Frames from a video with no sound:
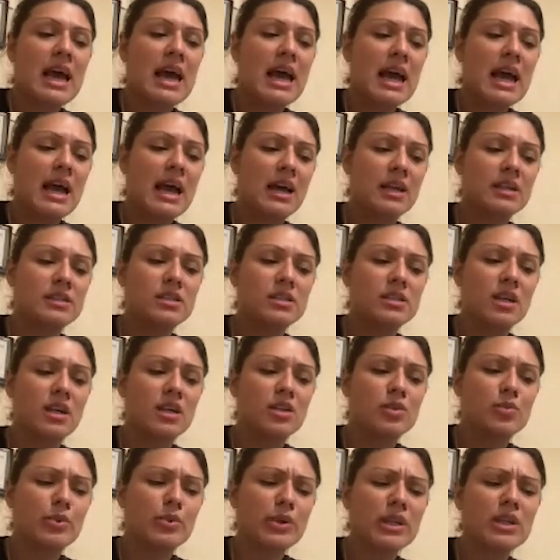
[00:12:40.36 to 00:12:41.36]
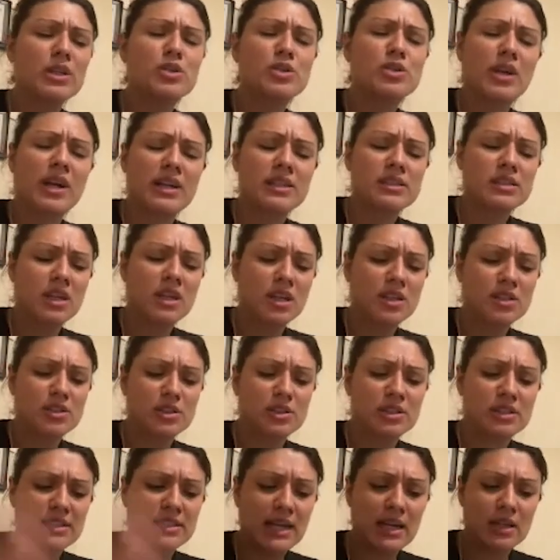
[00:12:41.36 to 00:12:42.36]
and really trying to
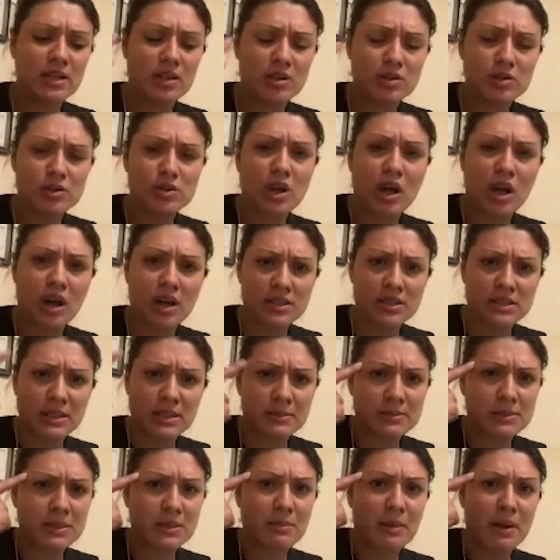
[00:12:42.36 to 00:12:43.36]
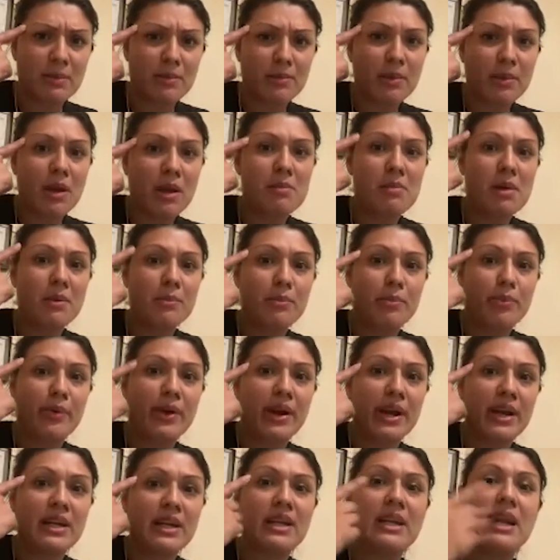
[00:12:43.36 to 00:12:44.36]
understand those concepts in my
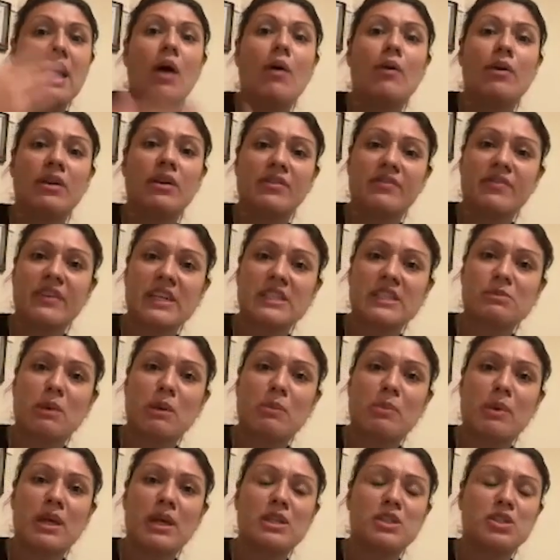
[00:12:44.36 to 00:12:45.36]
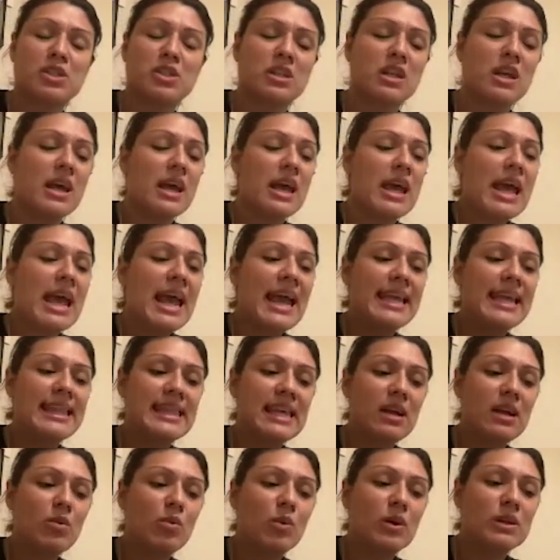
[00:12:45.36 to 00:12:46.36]
brain and how it affects my patient. And
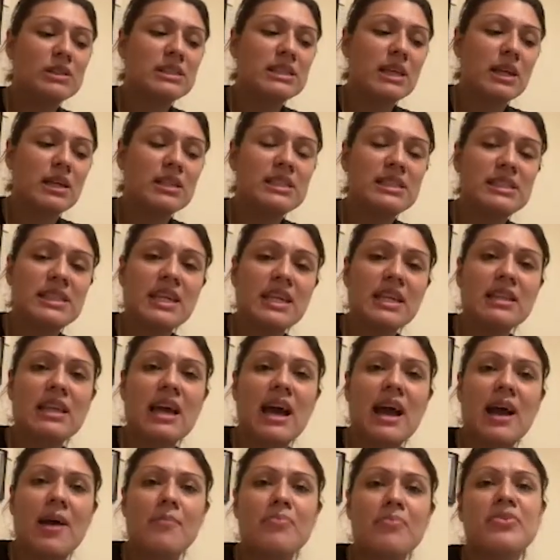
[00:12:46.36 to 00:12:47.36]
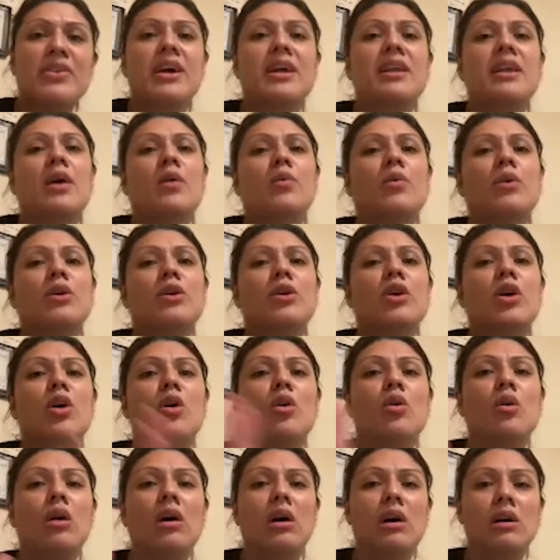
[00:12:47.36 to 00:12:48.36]
then once I did that, then I would
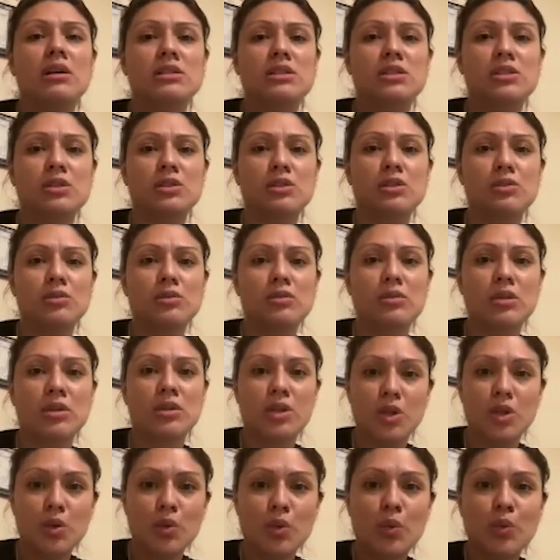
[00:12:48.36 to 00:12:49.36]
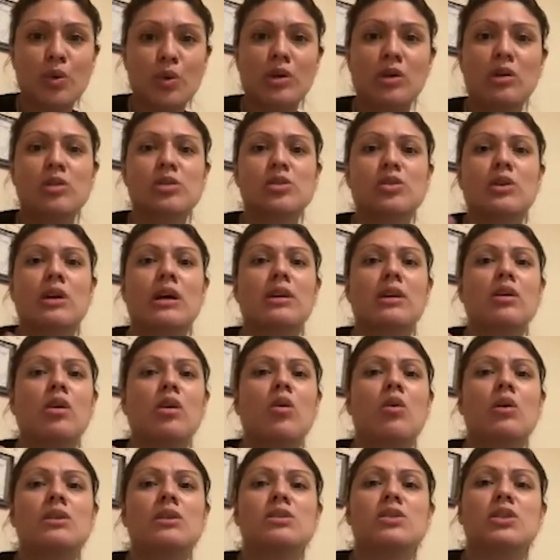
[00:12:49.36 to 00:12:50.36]
go onto the UWorld, or I'd
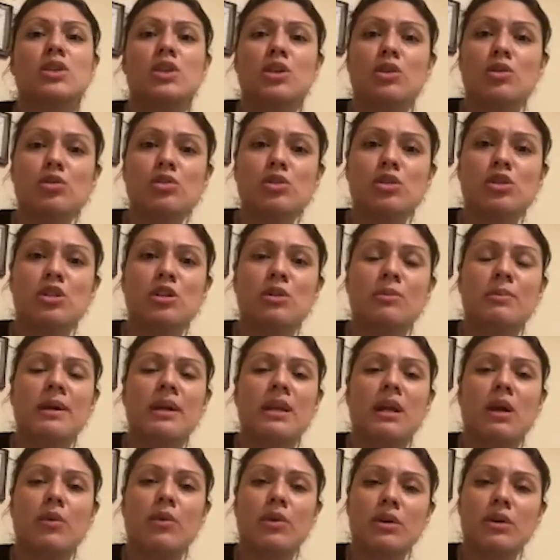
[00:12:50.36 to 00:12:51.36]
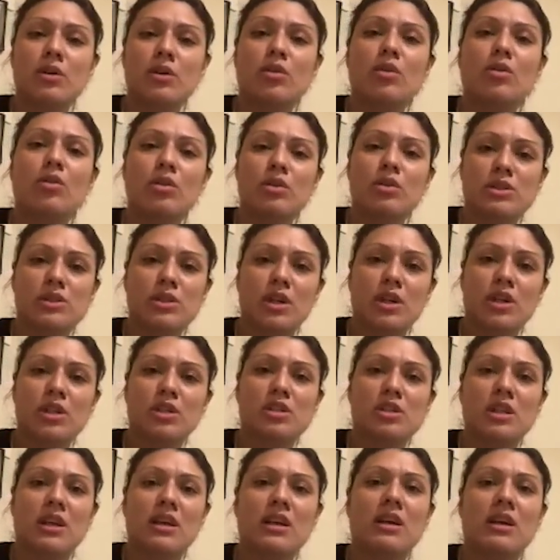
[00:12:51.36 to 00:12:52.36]
go onto YouTube, and I would Google
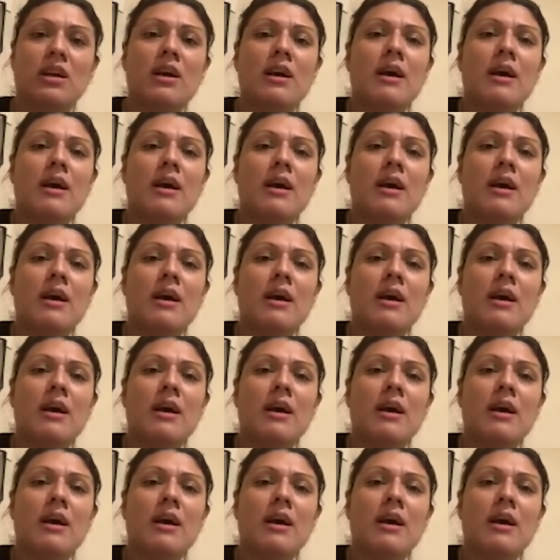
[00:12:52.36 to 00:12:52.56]
search like